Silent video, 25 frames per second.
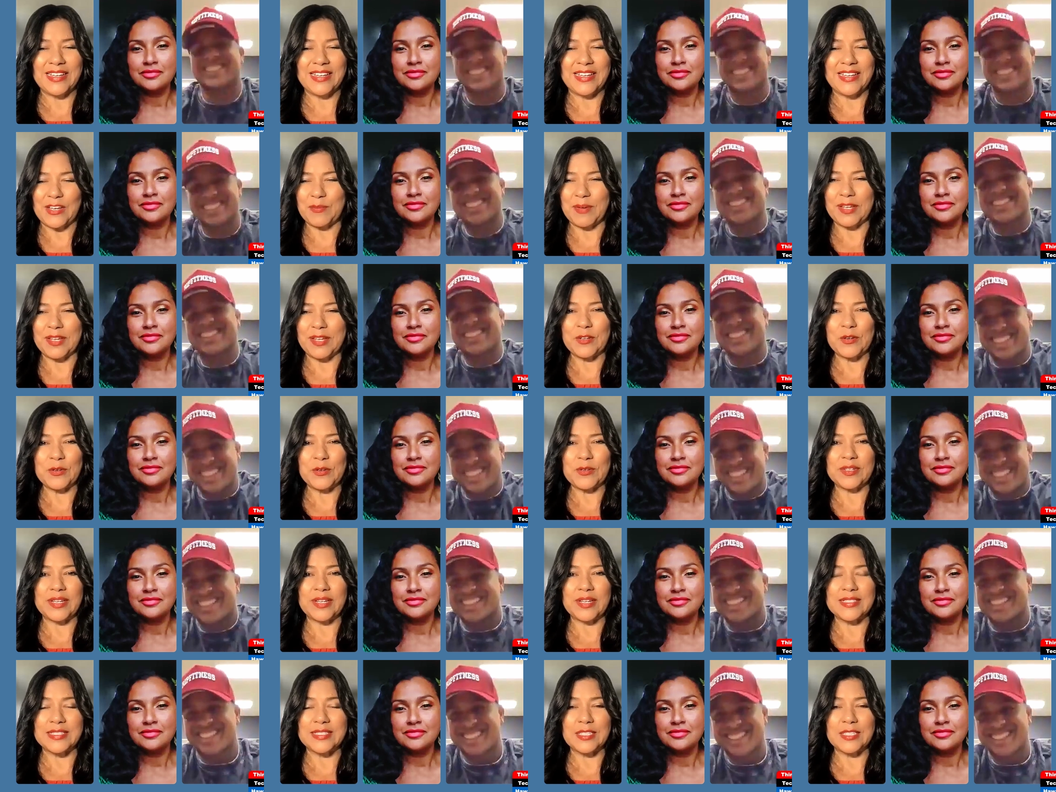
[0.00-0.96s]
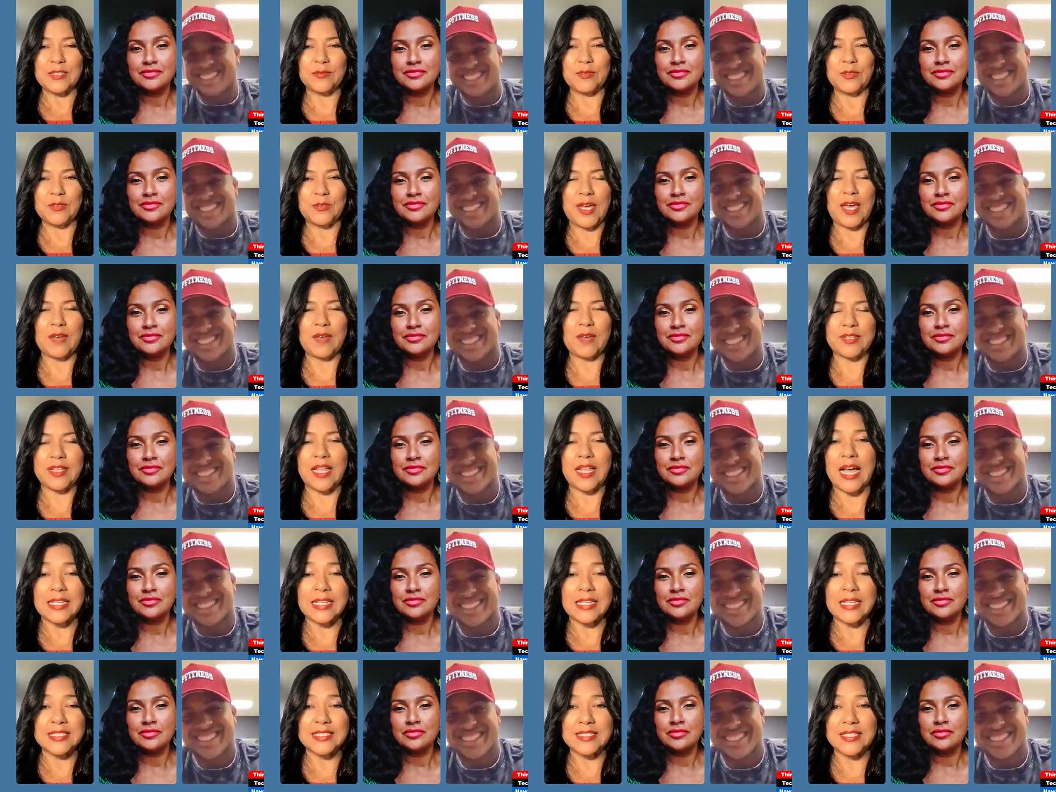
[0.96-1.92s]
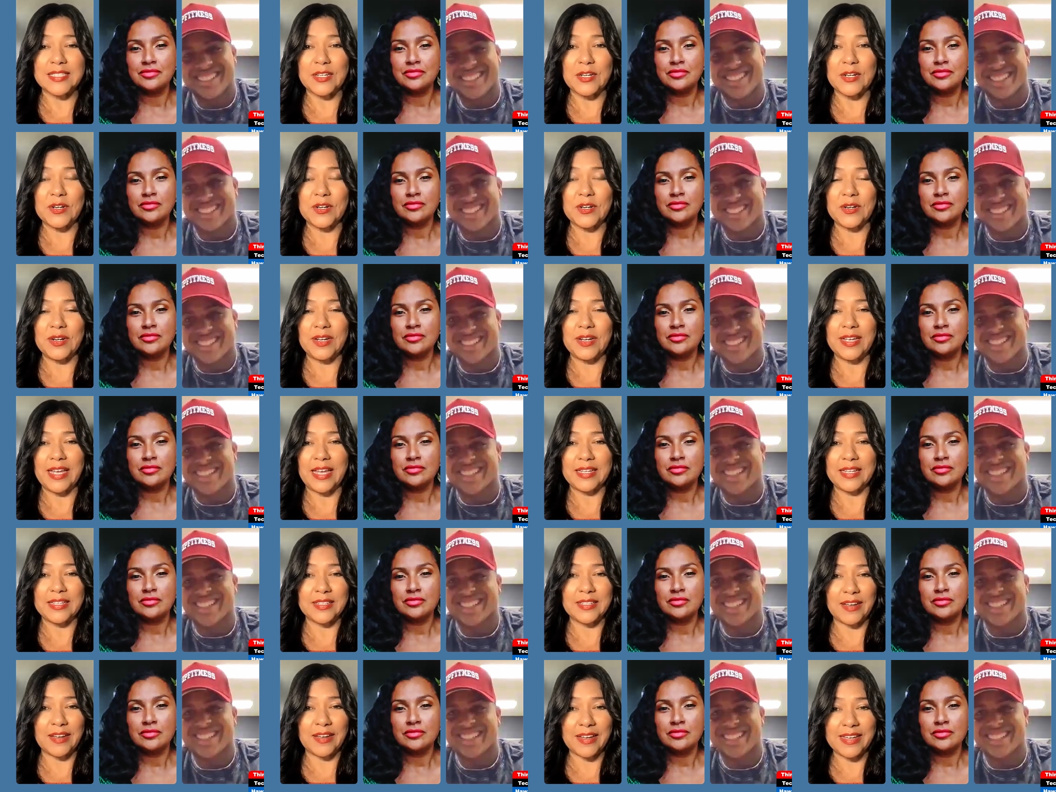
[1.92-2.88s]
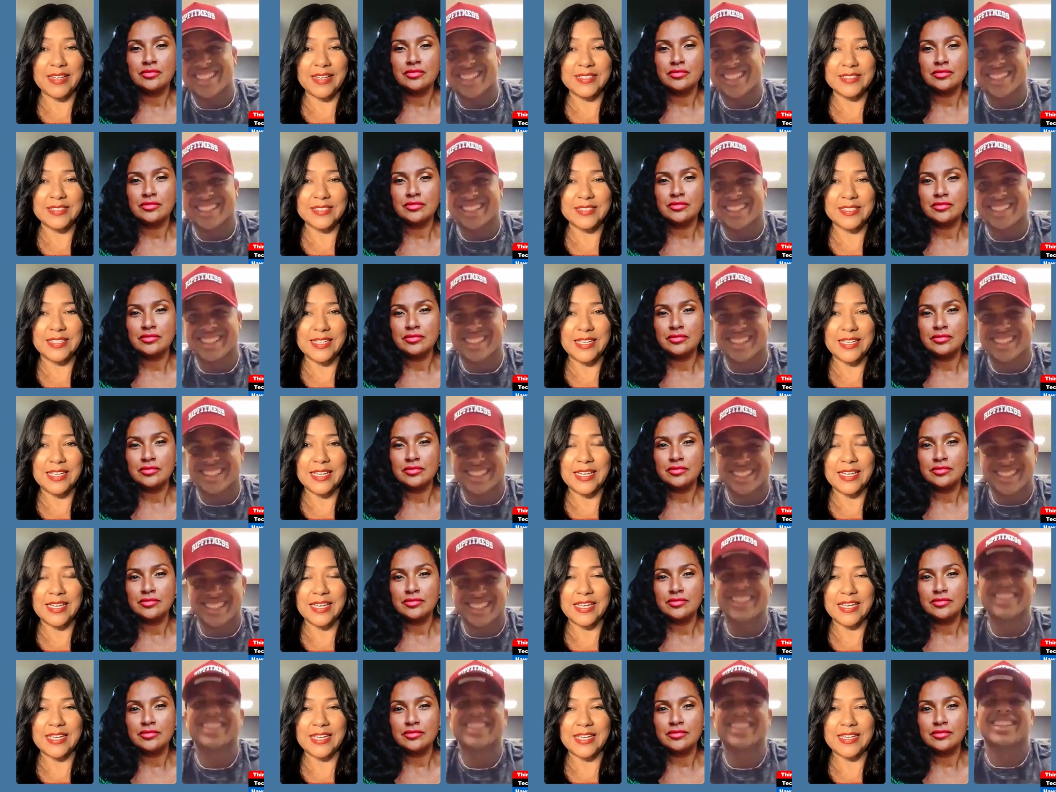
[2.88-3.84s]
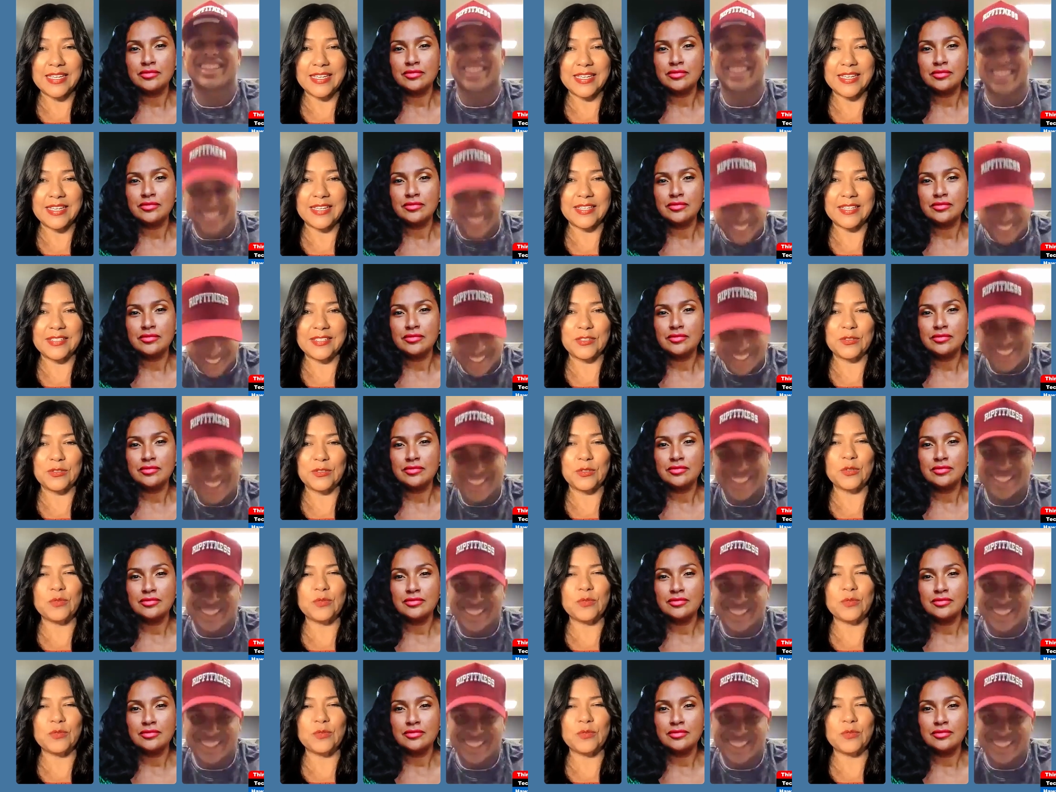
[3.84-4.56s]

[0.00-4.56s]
Speaker 1: I know you guys you have classes there at night, and